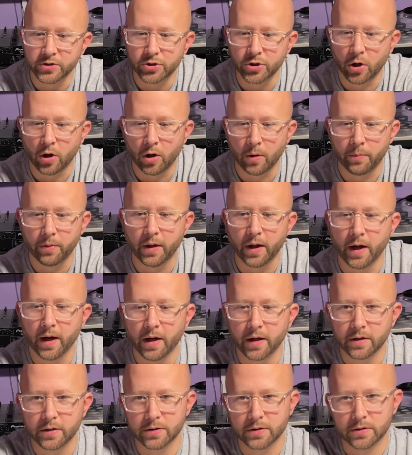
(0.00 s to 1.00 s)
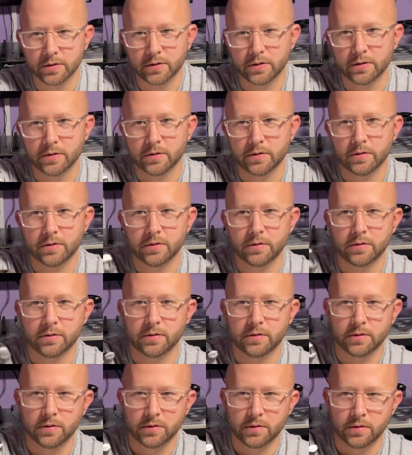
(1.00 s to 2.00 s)
jaw pliers.
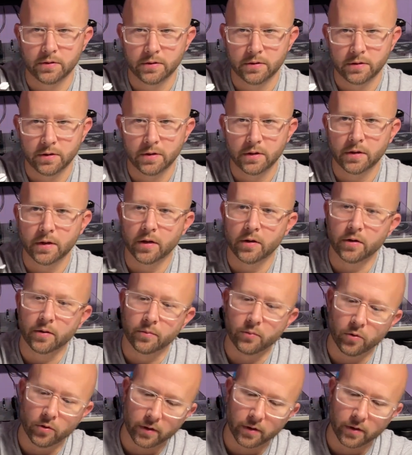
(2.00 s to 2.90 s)
They look more